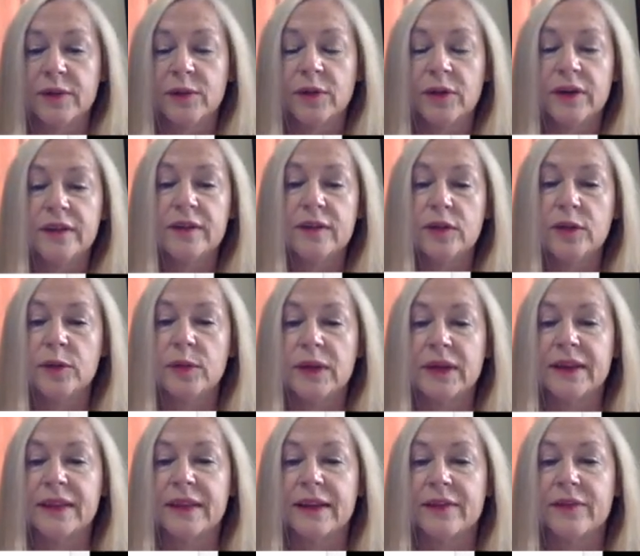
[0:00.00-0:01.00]
We're
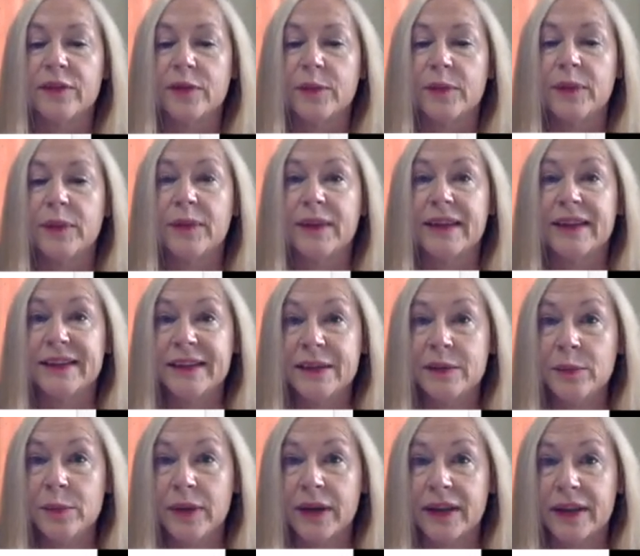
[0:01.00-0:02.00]
assuming that for people that
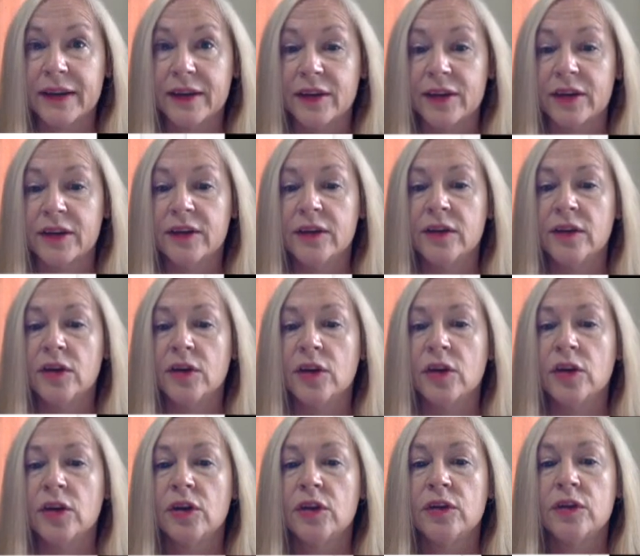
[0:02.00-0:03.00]
didn't buy the good,
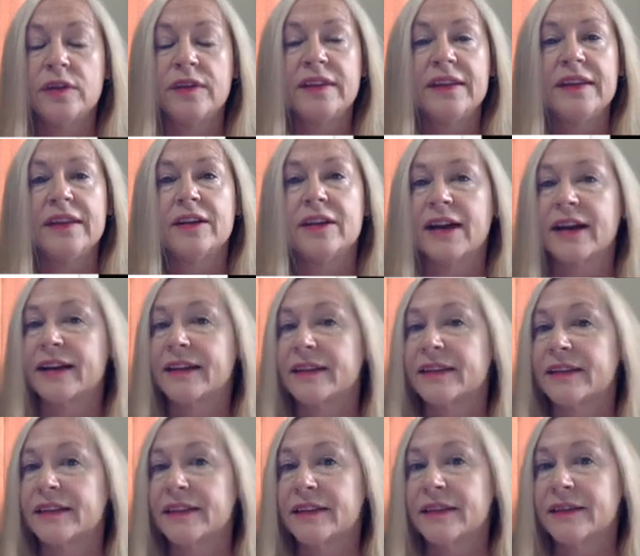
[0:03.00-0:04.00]
you see their
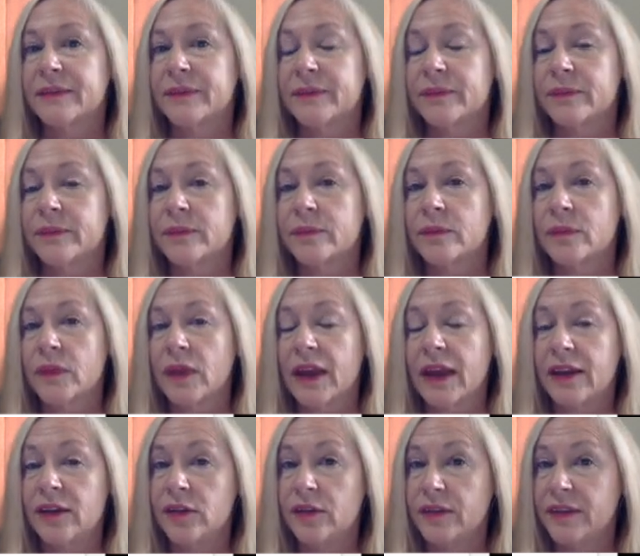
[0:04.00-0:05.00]
excess
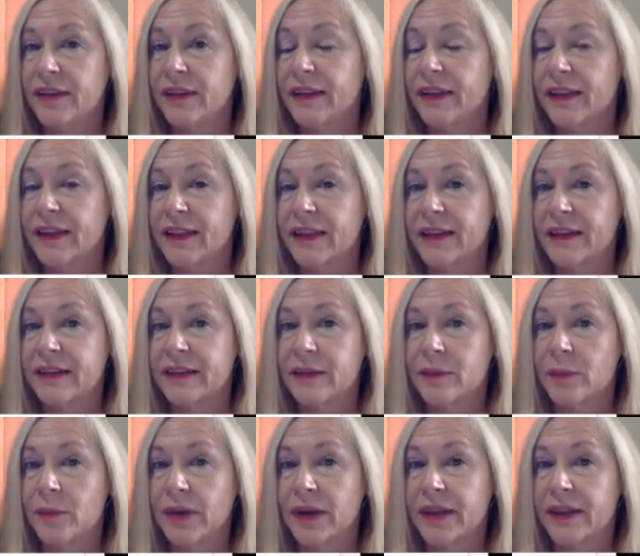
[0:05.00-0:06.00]
and you see that they
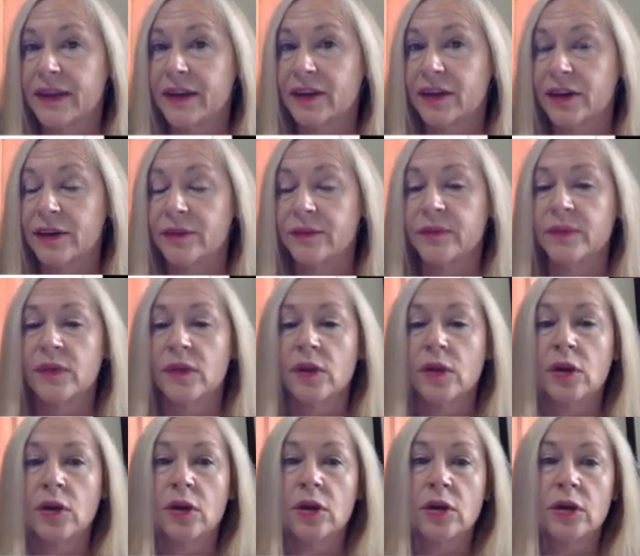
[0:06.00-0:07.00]
didn't buy the good.
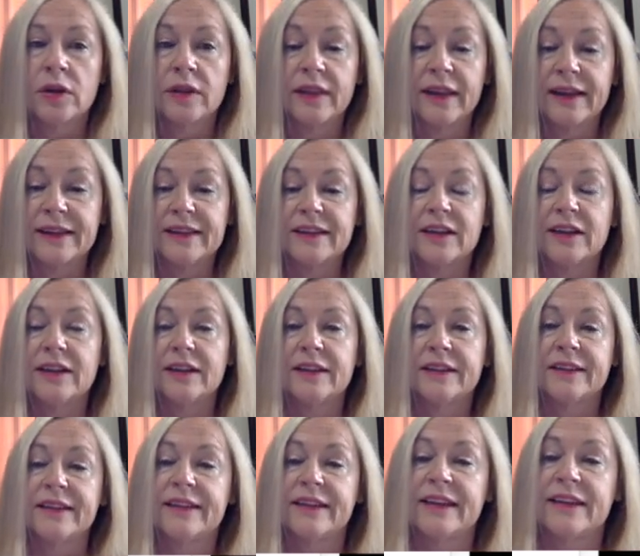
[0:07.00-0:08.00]
That's
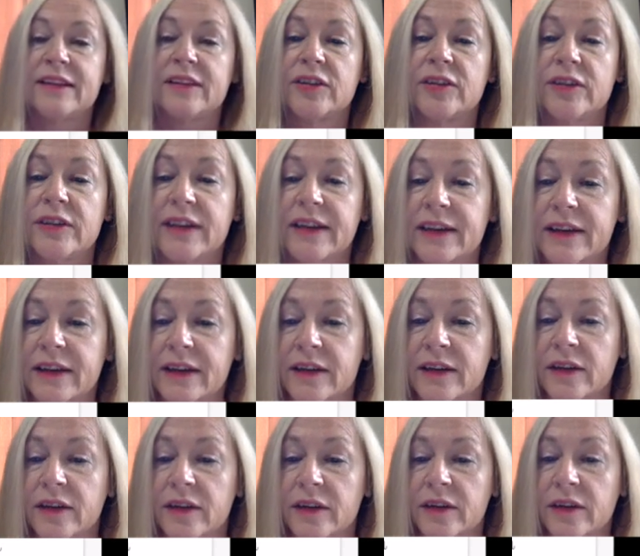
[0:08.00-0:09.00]
called censored data,
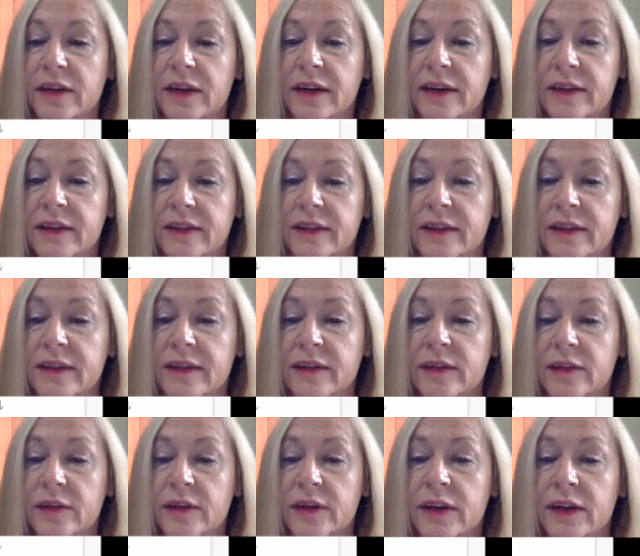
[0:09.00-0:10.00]
okay,
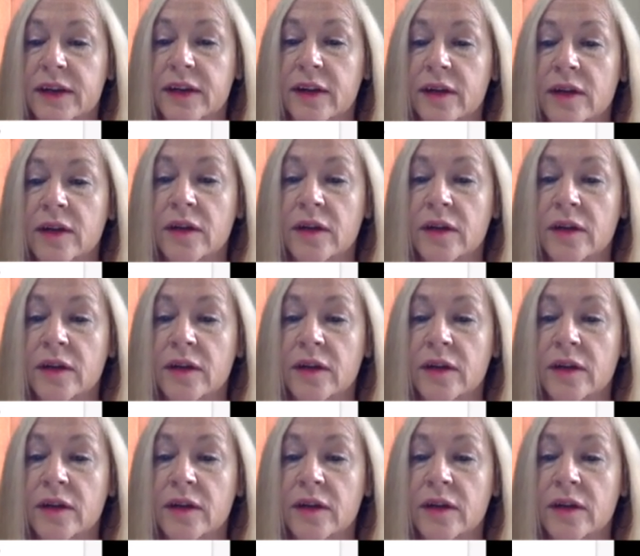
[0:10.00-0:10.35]
censoring.